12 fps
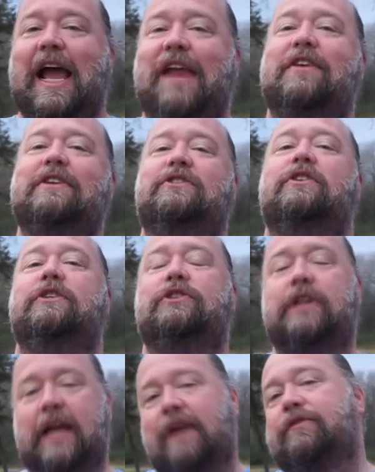And the dessert you
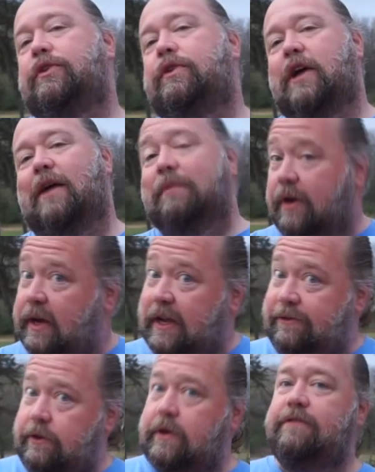should have when you come here,
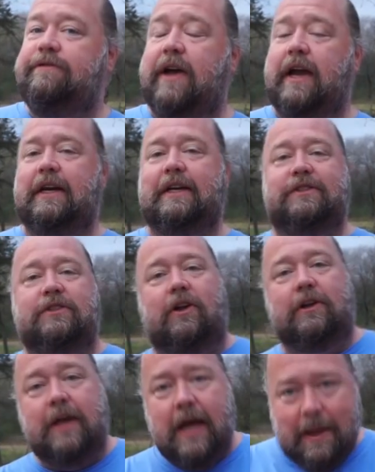if you can find it, is
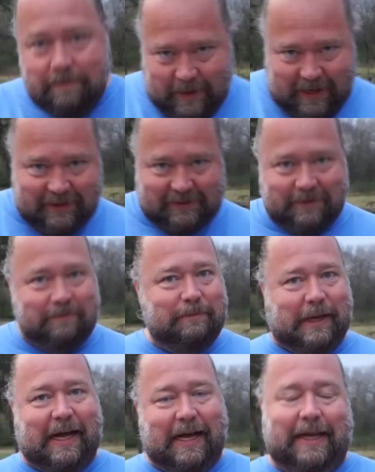called possum
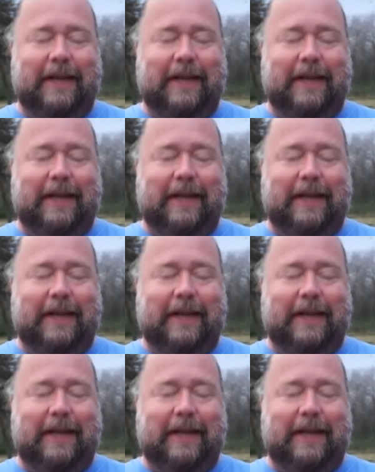pie.